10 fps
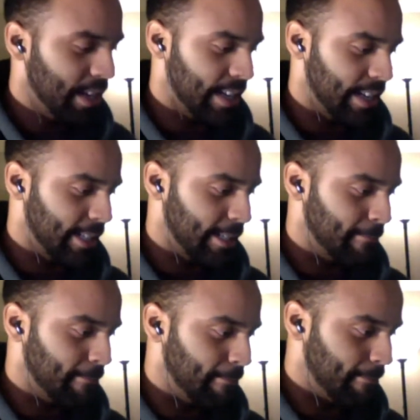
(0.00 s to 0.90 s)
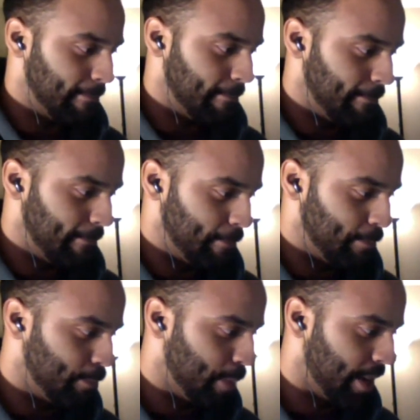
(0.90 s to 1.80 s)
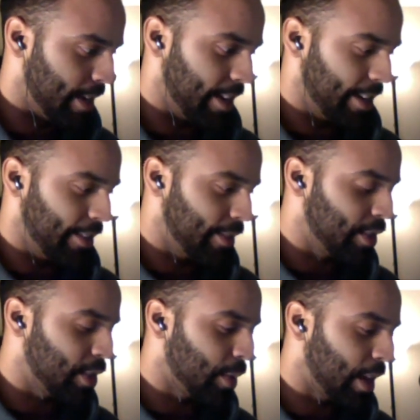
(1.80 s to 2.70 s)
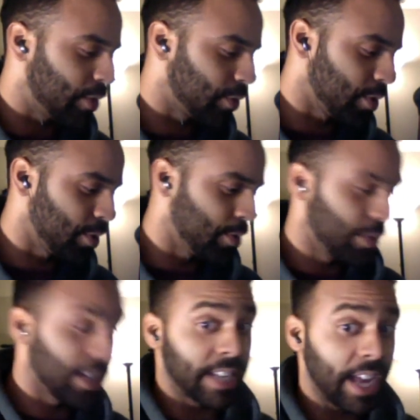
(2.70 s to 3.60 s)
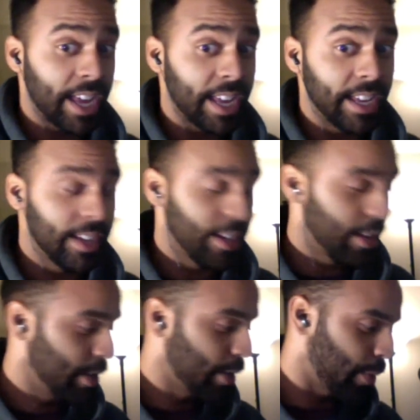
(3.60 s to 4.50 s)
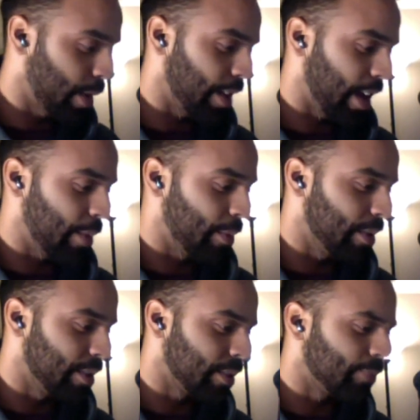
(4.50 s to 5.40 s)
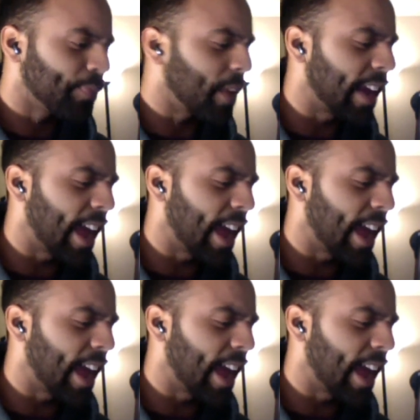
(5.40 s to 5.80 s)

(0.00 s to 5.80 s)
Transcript: Um, but here, this is what I drew tonight while I was, and I